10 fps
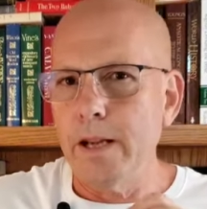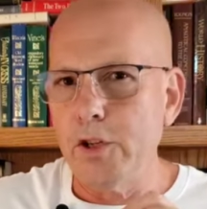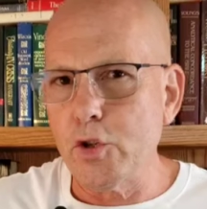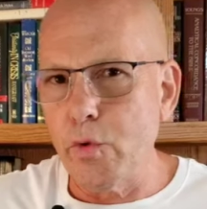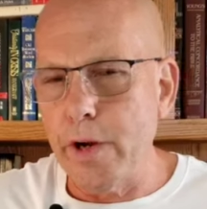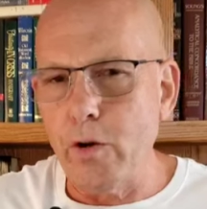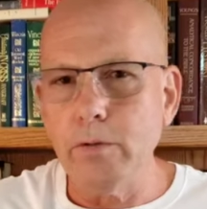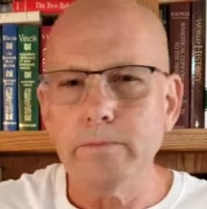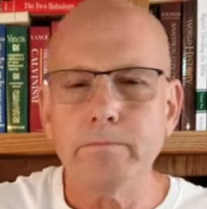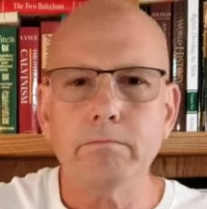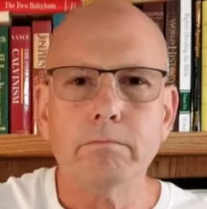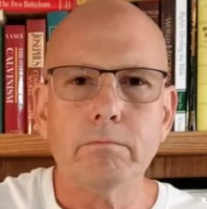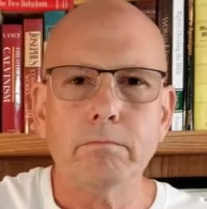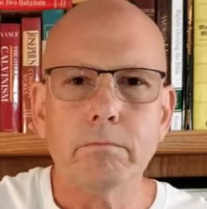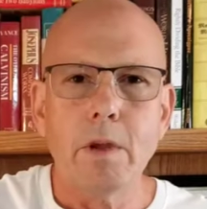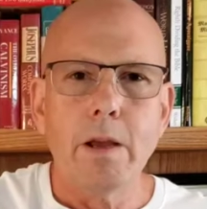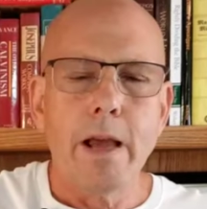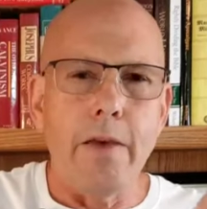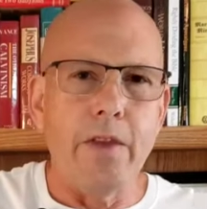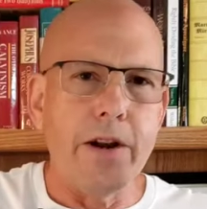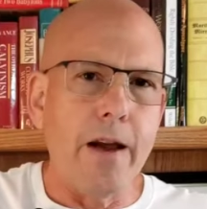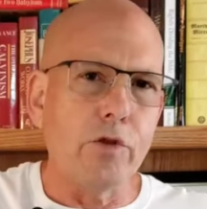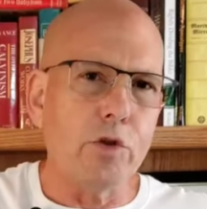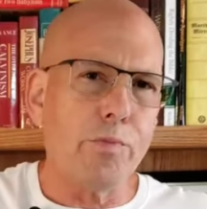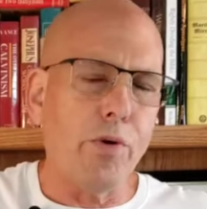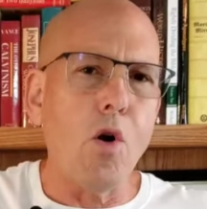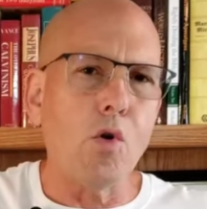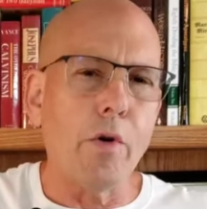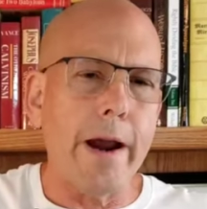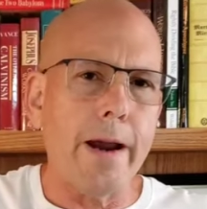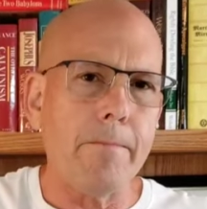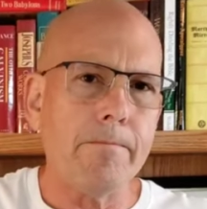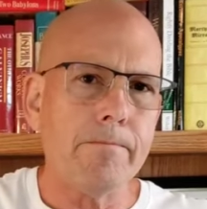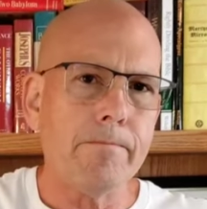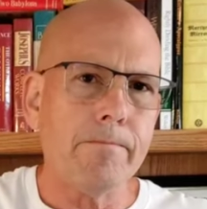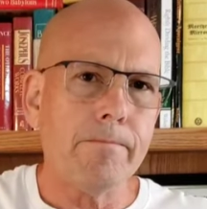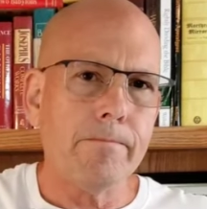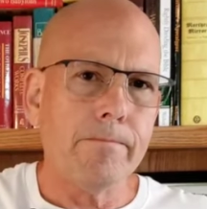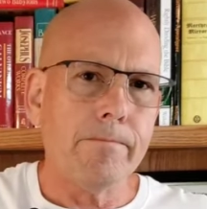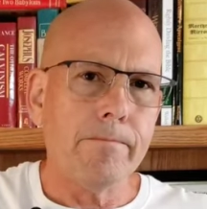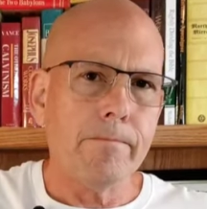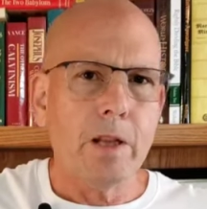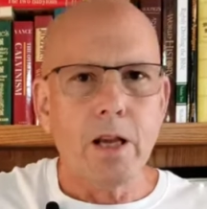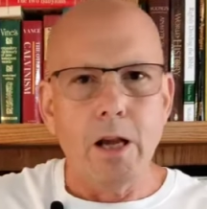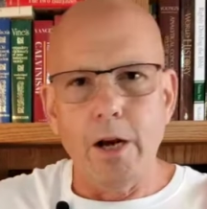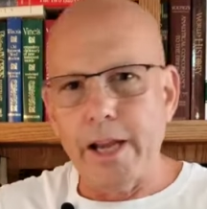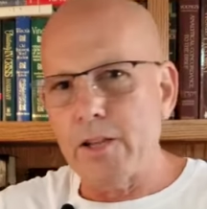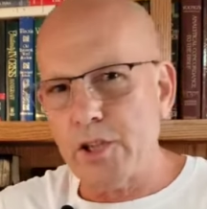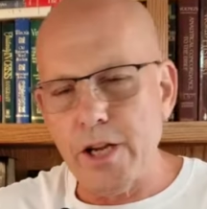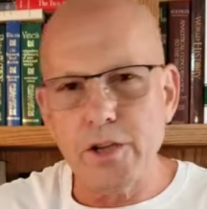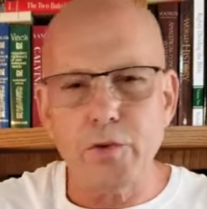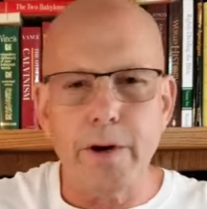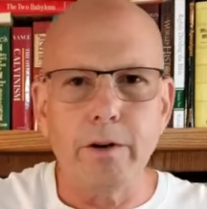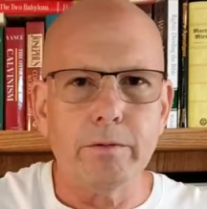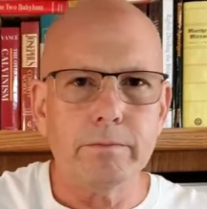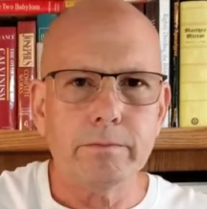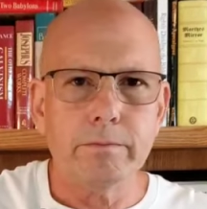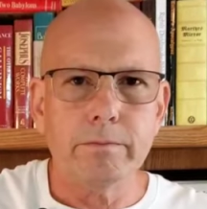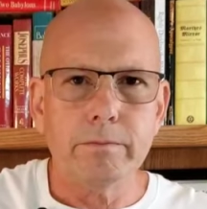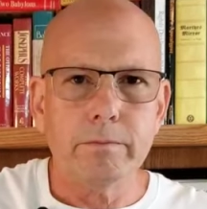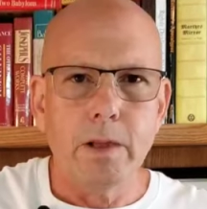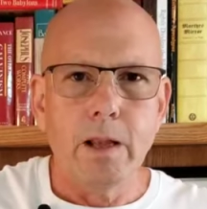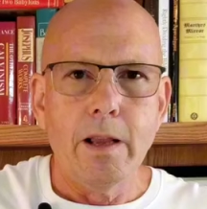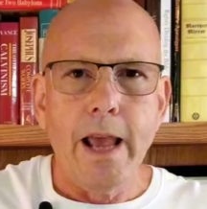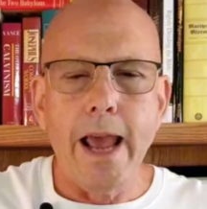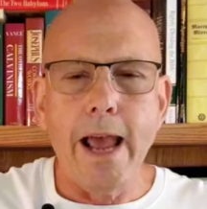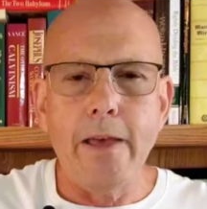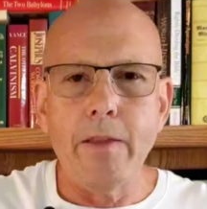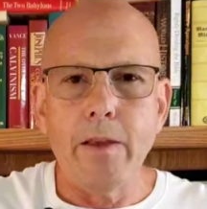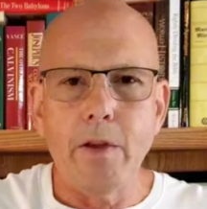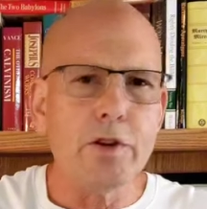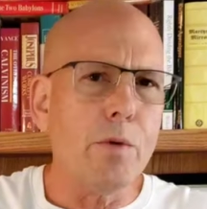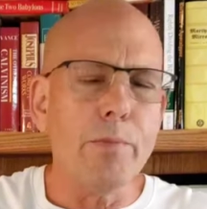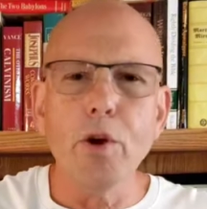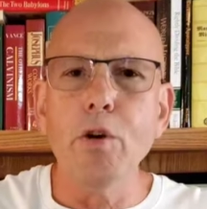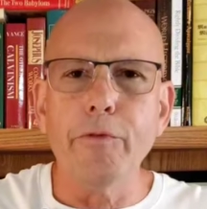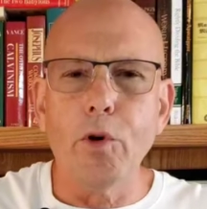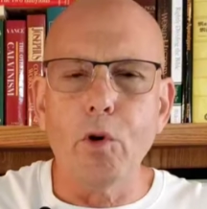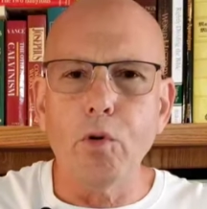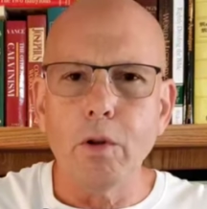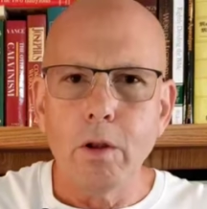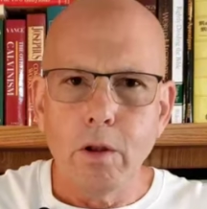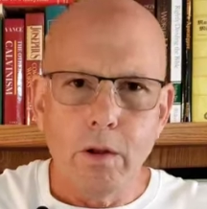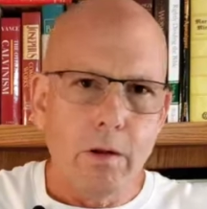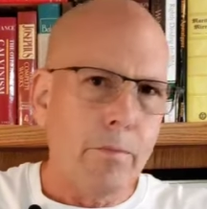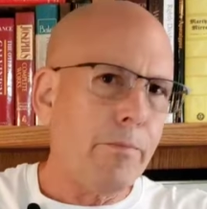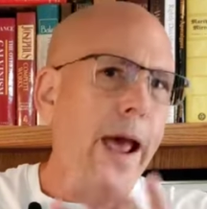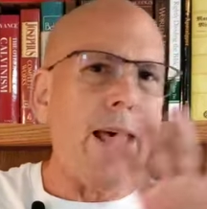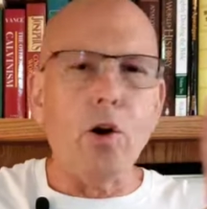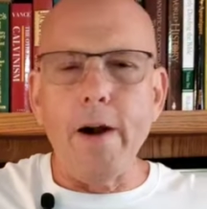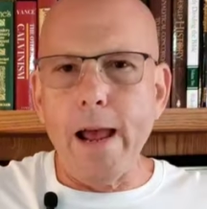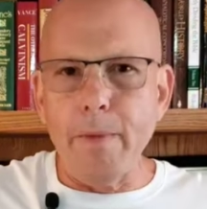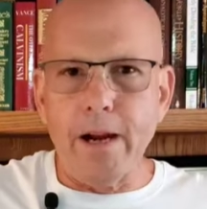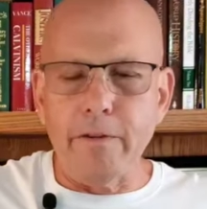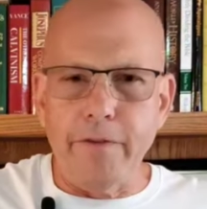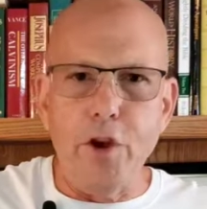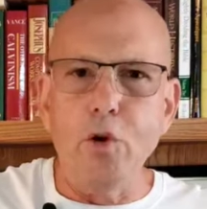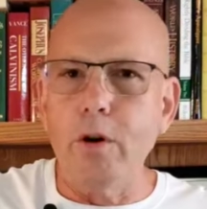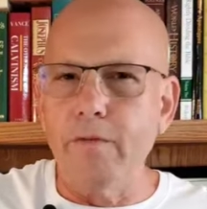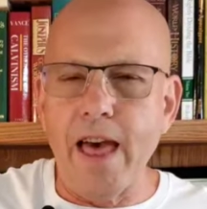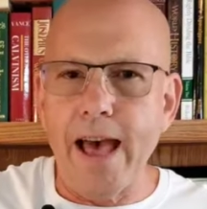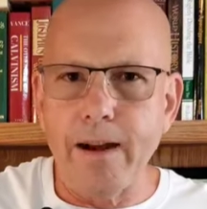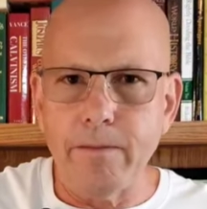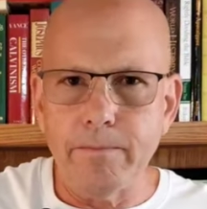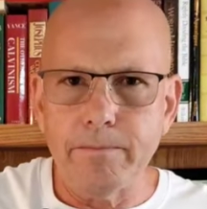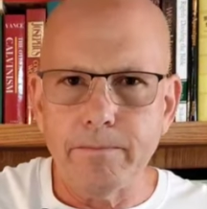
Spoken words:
Israel and the devil's program against Israel. And there's a beautiful panoramic view of that